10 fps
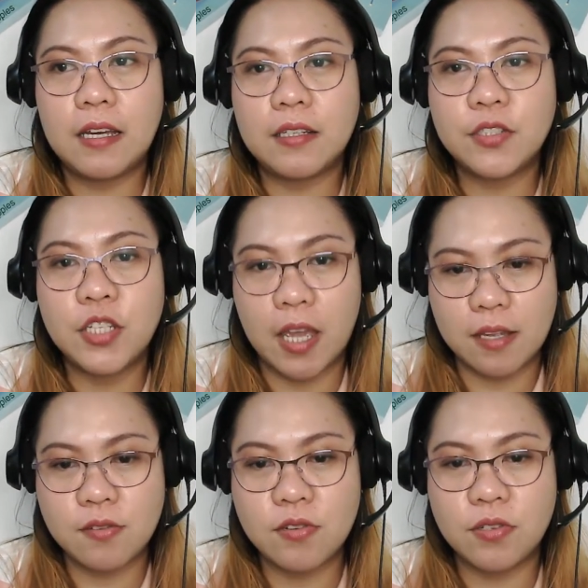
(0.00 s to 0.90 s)

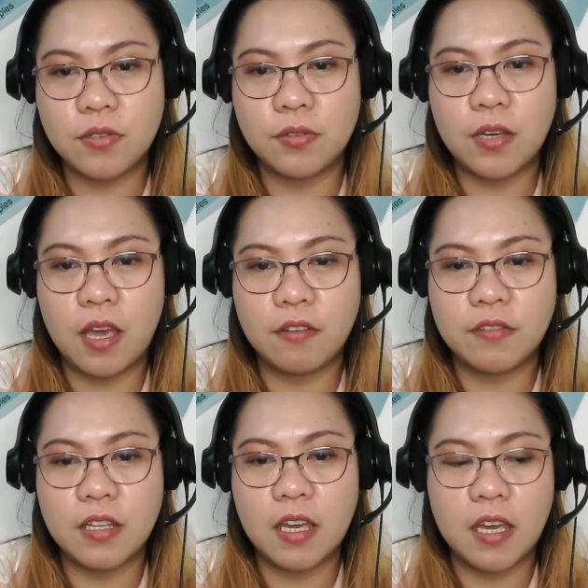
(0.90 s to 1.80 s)
chance to have
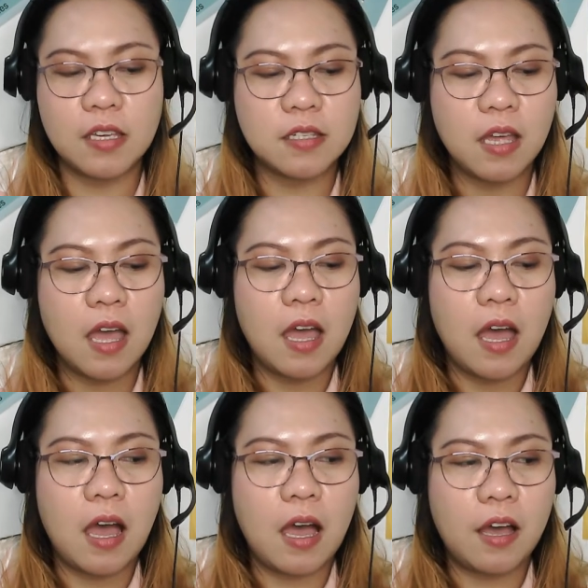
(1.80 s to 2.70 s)
this
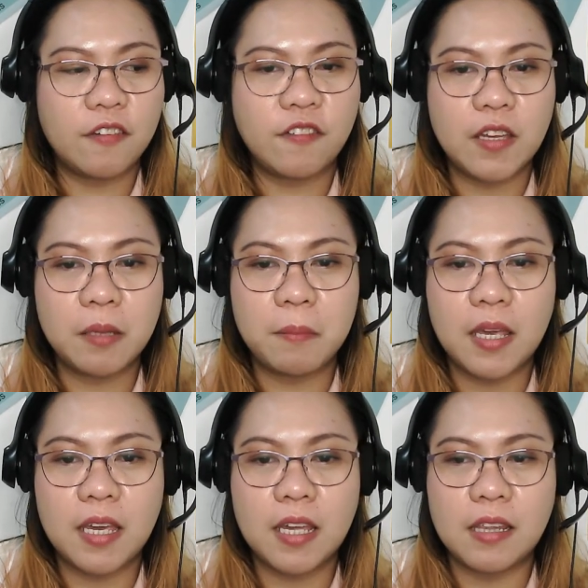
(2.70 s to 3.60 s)

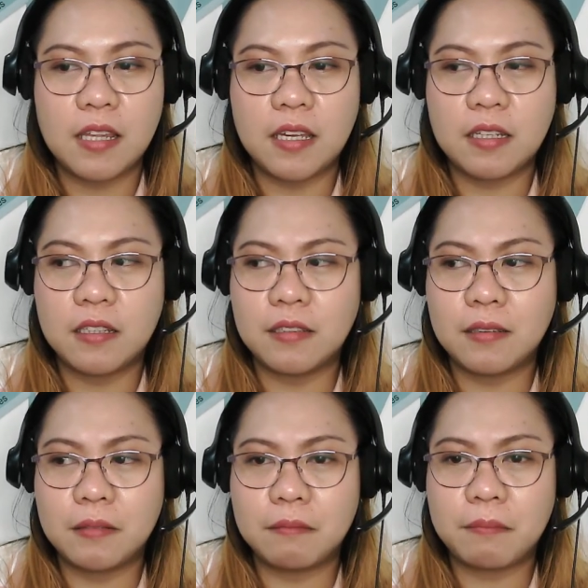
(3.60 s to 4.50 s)
filming, and then
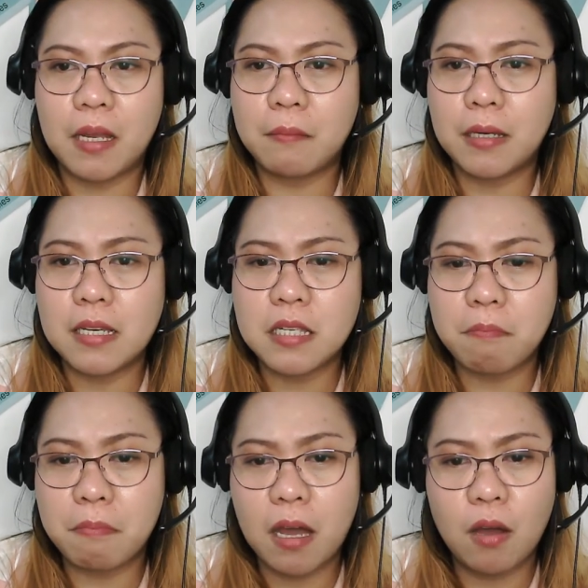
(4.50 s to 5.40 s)
para mag-isip
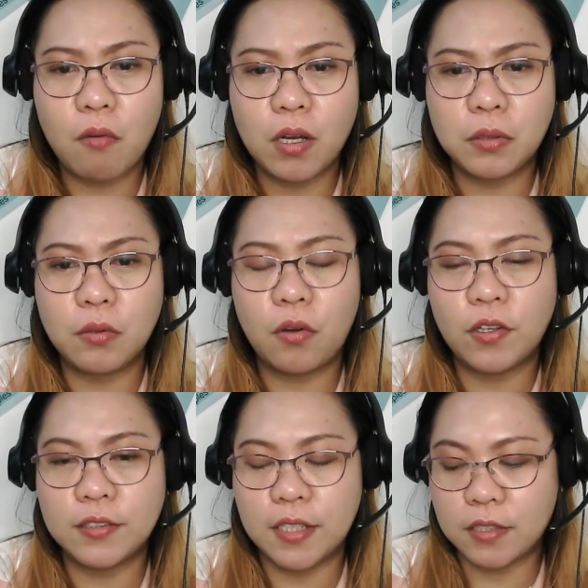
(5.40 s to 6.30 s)
pa kung anong
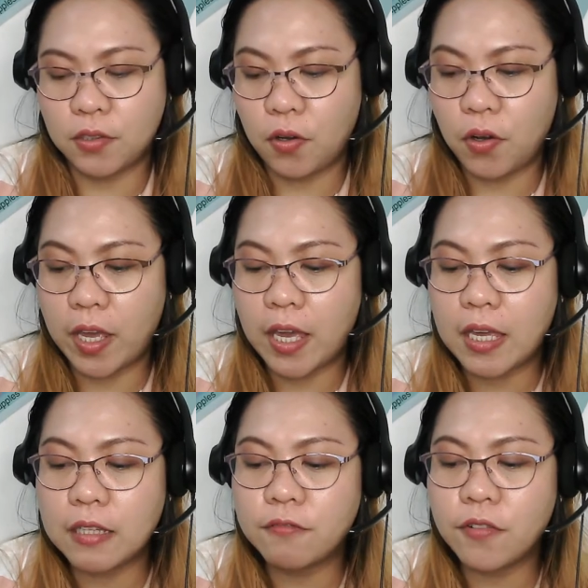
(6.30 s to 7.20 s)
content ko.
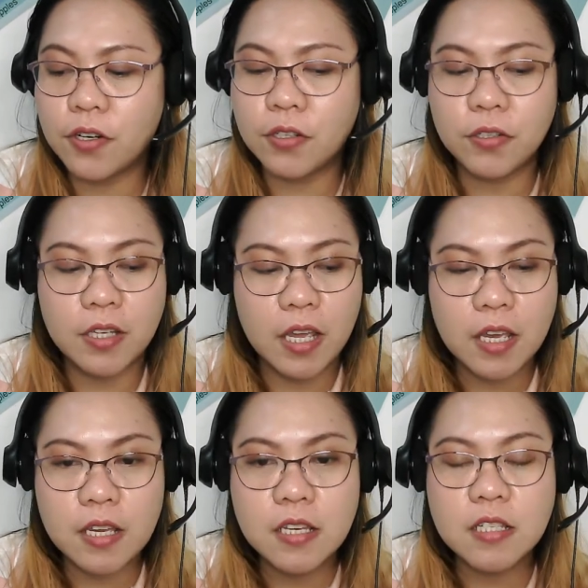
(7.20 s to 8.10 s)
And for
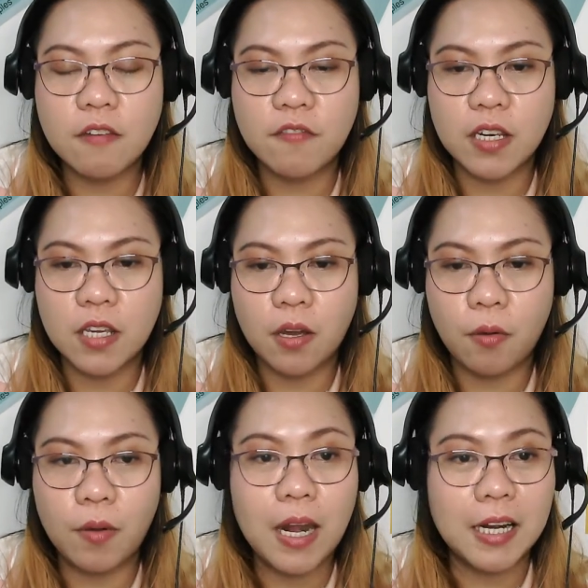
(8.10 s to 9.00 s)
today's video,
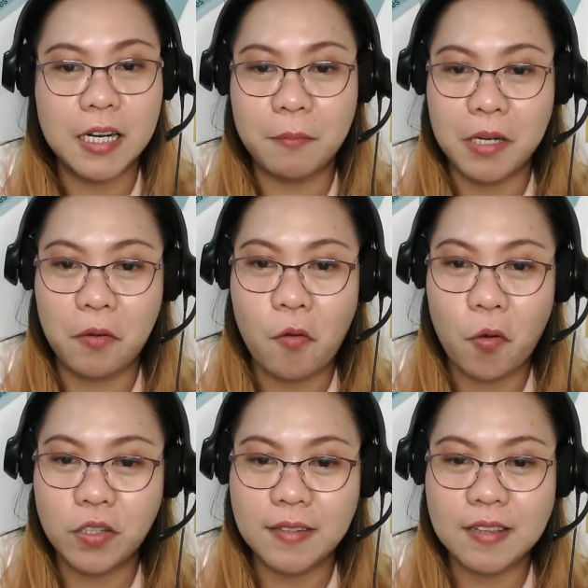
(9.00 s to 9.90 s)
wala rin naman akong
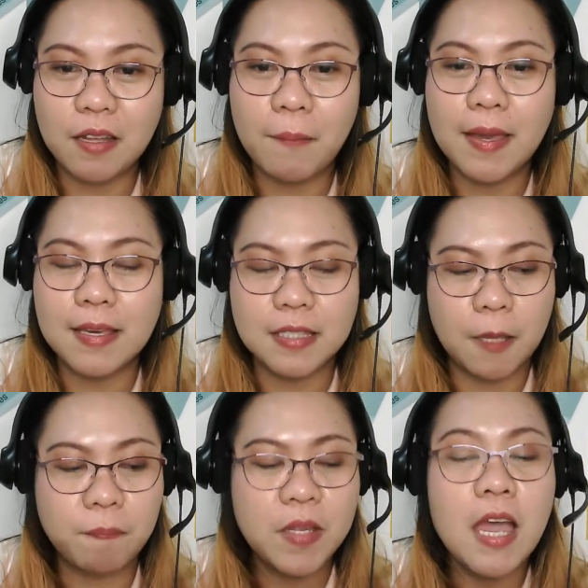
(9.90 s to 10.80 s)
content na maisip.
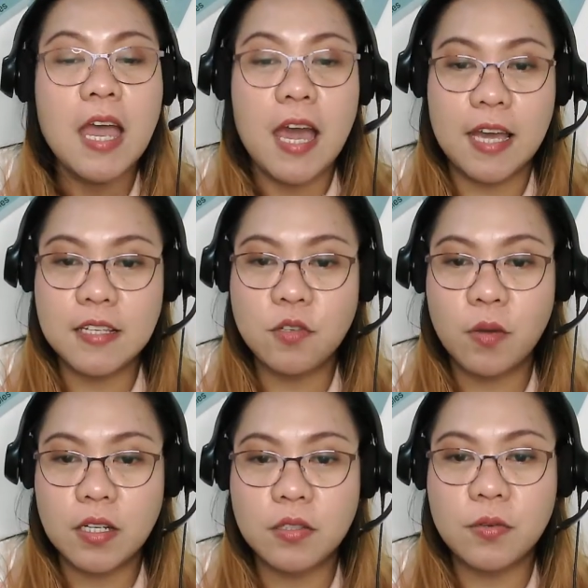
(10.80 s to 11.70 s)
I just
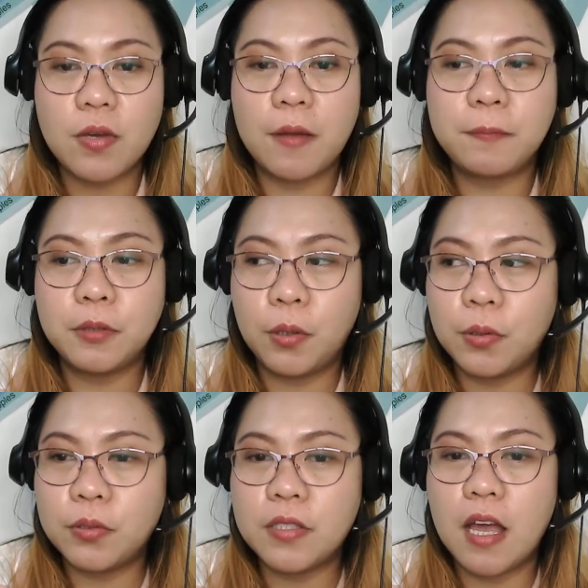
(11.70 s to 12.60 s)
wanted to
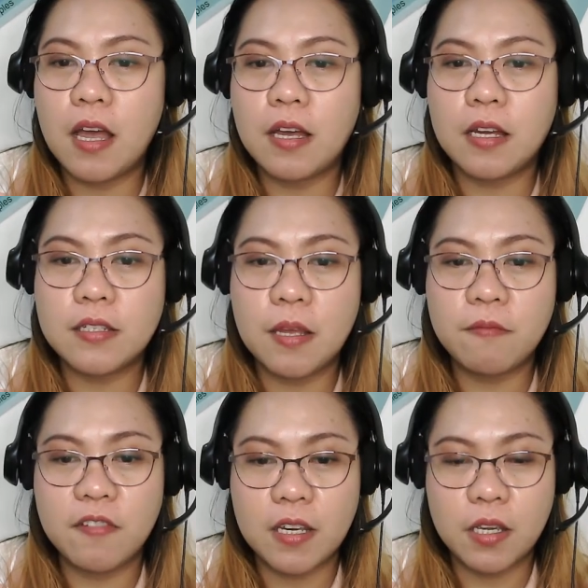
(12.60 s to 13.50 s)
upload
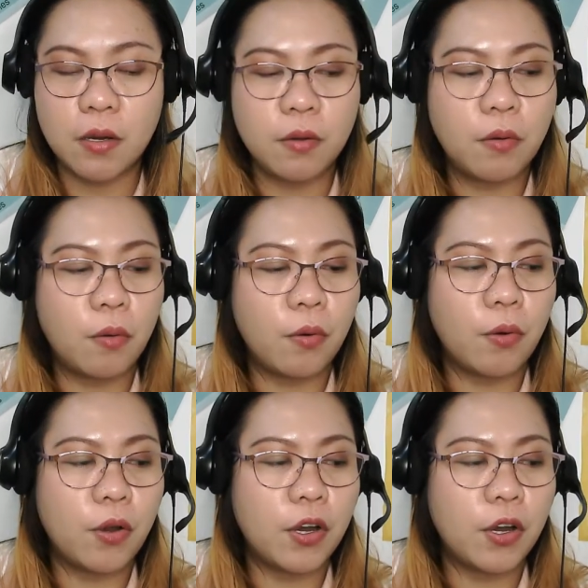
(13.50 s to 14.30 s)
some video or